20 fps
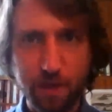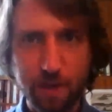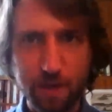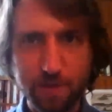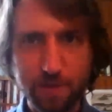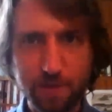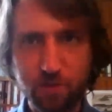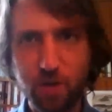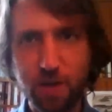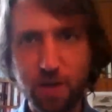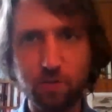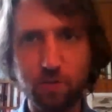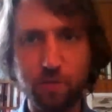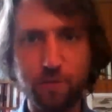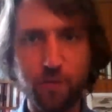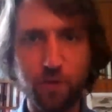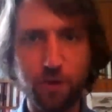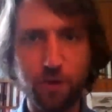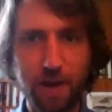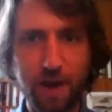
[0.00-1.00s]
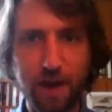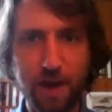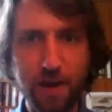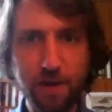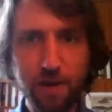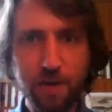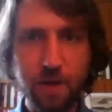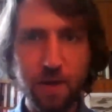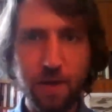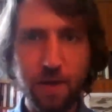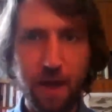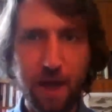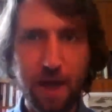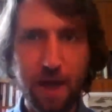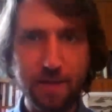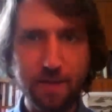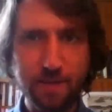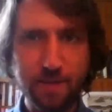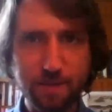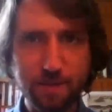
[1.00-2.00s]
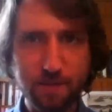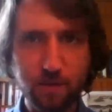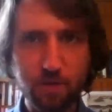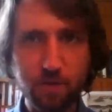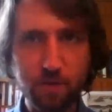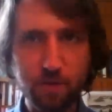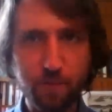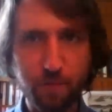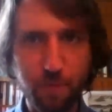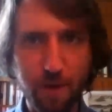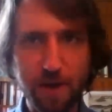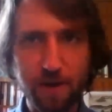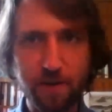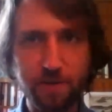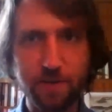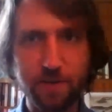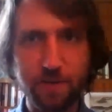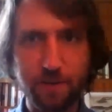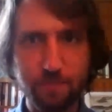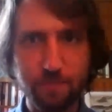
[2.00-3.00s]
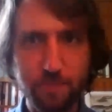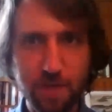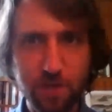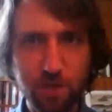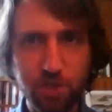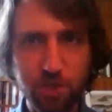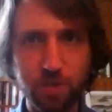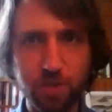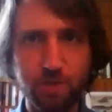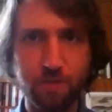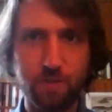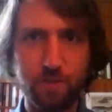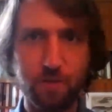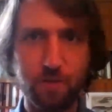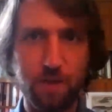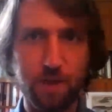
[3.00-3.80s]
struggle for her, and a sort of burden, a mission.